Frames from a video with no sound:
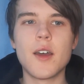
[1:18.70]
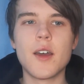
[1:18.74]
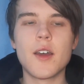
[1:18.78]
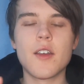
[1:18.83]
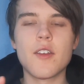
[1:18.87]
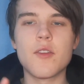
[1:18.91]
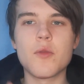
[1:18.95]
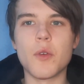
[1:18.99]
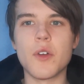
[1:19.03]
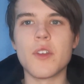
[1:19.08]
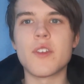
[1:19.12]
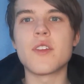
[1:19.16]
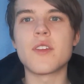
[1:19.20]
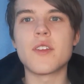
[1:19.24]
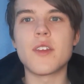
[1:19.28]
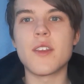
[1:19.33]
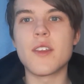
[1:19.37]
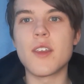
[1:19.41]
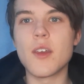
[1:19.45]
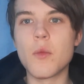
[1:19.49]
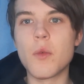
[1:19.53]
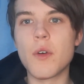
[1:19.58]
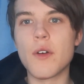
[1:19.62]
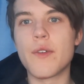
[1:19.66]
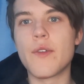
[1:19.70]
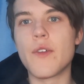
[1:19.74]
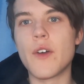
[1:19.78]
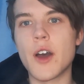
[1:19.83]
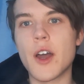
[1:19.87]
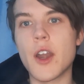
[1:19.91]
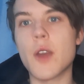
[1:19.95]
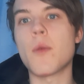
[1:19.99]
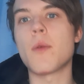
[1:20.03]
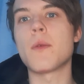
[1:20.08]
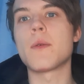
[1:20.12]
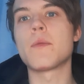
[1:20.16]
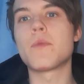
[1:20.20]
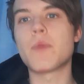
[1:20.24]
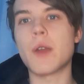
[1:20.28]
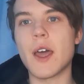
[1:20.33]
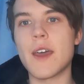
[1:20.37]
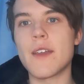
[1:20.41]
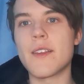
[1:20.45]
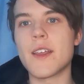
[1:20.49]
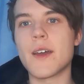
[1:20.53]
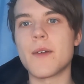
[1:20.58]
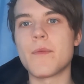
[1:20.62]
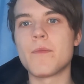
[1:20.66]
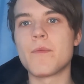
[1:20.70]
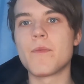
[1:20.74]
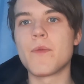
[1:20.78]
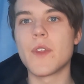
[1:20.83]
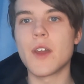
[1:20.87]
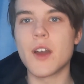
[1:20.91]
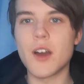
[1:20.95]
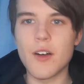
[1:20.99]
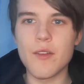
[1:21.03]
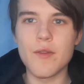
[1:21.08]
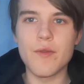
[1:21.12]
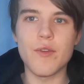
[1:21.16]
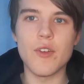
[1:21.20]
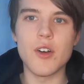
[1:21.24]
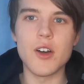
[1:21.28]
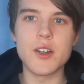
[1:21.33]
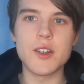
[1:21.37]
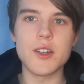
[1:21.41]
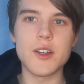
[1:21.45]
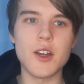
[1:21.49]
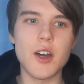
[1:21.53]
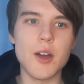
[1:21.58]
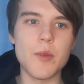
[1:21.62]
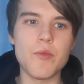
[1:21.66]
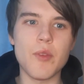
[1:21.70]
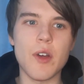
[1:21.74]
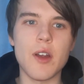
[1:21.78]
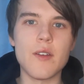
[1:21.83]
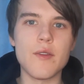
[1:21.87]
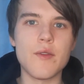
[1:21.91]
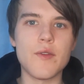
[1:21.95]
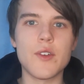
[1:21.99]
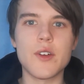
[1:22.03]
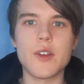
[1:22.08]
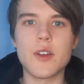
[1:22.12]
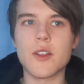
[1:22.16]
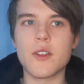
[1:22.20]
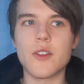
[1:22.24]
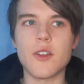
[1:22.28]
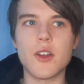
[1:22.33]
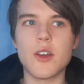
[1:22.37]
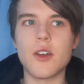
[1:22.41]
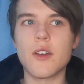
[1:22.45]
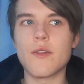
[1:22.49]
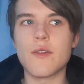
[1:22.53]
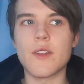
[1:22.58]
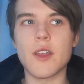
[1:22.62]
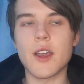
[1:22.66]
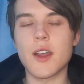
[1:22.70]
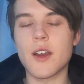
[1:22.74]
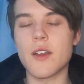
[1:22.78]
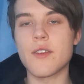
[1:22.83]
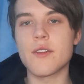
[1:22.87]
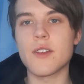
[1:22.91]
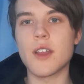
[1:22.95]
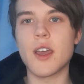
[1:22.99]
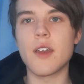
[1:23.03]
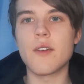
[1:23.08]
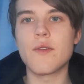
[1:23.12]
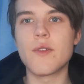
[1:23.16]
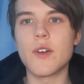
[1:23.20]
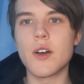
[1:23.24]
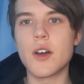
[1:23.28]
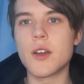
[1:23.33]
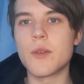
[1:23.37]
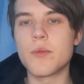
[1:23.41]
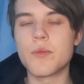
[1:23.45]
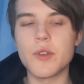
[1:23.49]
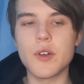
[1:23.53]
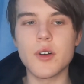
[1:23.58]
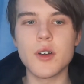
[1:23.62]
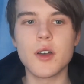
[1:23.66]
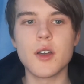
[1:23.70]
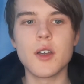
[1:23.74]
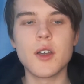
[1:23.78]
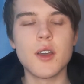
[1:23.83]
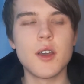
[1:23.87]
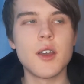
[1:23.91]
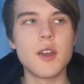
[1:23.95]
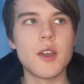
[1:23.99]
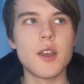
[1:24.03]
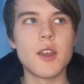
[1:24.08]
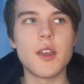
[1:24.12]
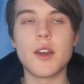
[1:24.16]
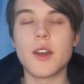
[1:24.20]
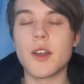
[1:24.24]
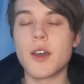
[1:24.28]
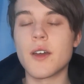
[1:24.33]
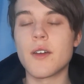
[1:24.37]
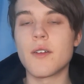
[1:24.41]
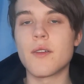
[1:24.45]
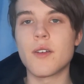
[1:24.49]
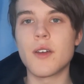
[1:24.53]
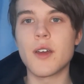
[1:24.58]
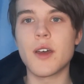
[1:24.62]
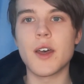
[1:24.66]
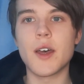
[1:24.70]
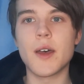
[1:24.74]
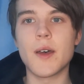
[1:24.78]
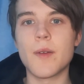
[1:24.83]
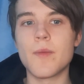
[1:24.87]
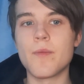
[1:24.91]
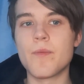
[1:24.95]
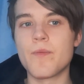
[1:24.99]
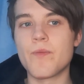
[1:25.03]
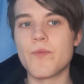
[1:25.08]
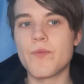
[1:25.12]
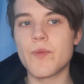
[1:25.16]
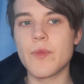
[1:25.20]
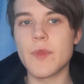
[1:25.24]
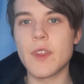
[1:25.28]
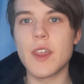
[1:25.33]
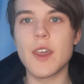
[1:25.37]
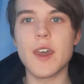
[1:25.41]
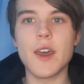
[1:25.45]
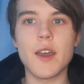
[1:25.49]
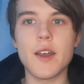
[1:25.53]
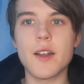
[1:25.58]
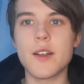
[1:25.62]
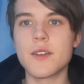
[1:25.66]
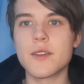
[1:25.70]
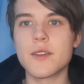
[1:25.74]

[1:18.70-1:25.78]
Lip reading: Swansea City were third when we played them on Friday night. Brentford, I don't know if they're going to stay third, but you know, yeah,